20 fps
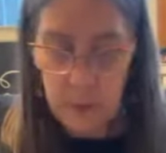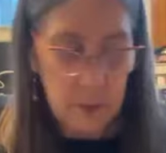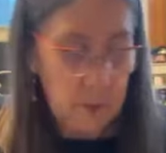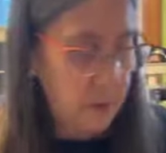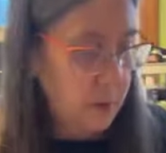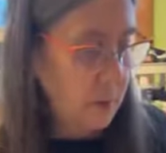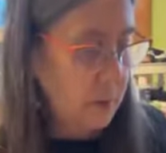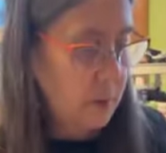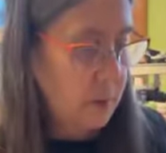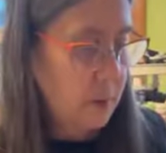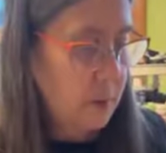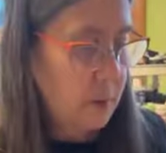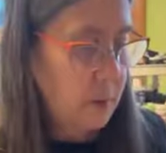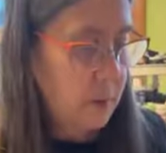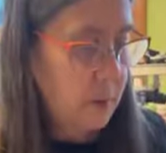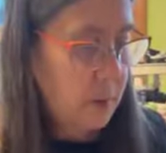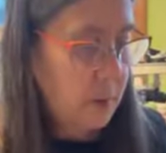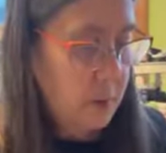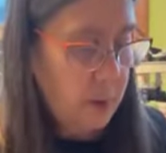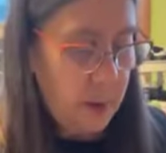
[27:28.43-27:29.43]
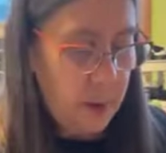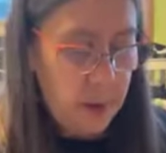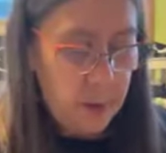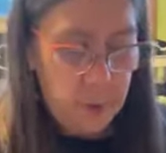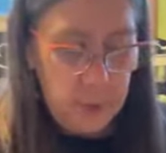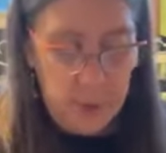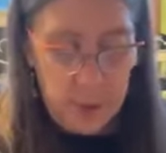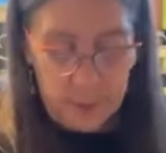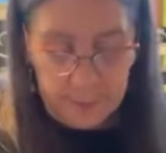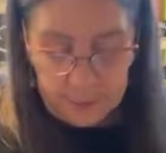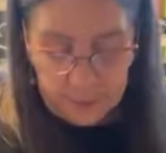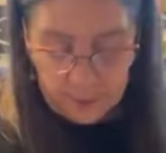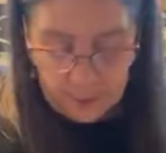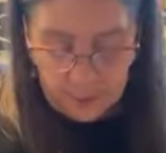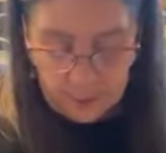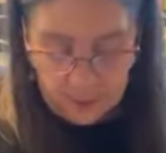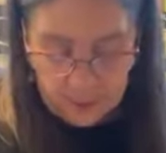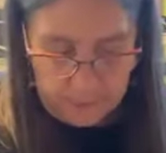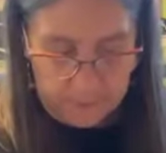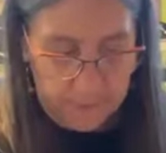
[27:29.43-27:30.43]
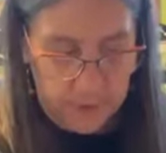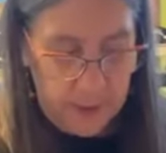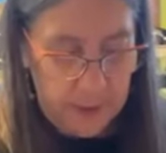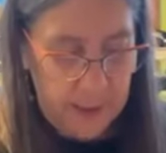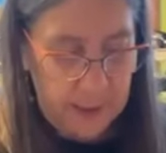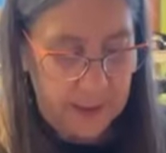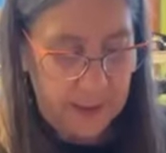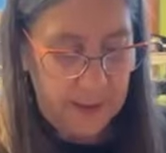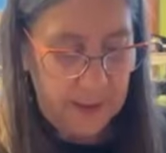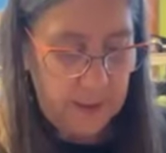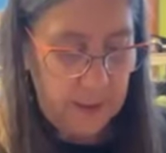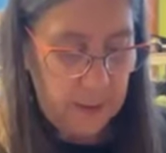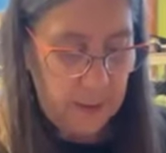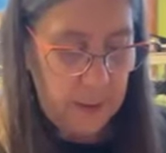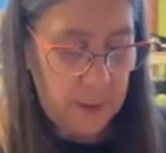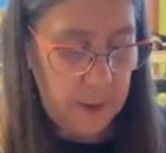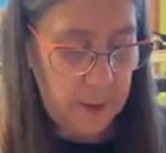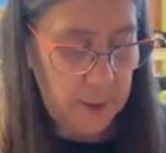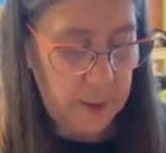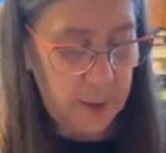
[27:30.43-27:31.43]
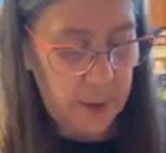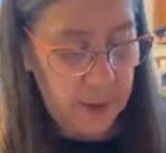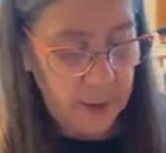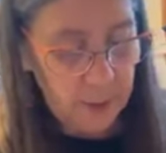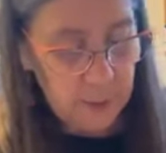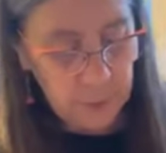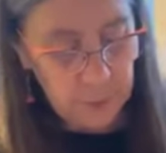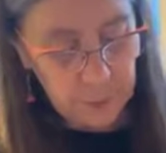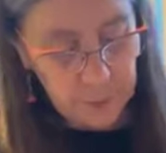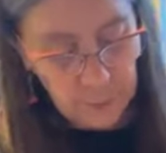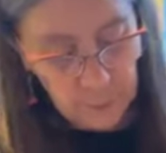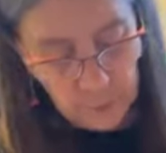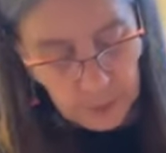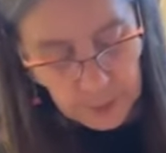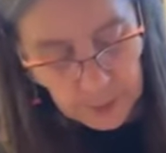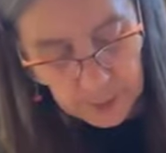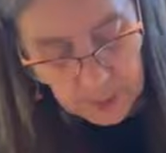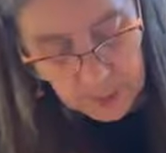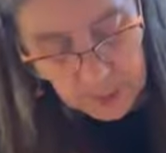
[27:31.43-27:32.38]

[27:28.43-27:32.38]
I don't have enough in that container that